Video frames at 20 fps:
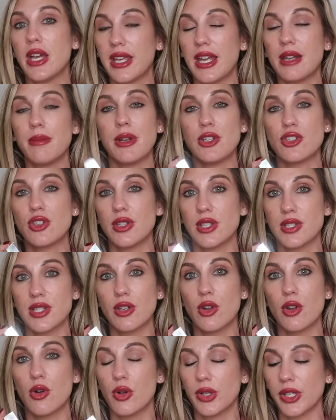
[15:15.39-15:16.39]
Again, mentioned this
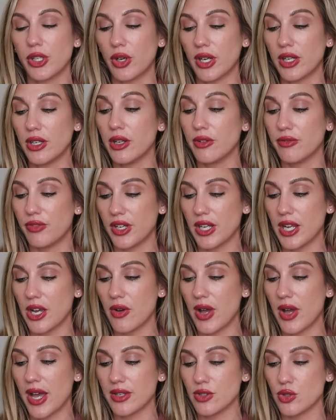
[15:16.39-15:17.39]
in a Holy Grail
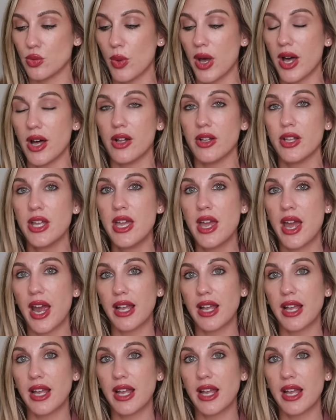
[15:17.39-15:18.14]
video as well.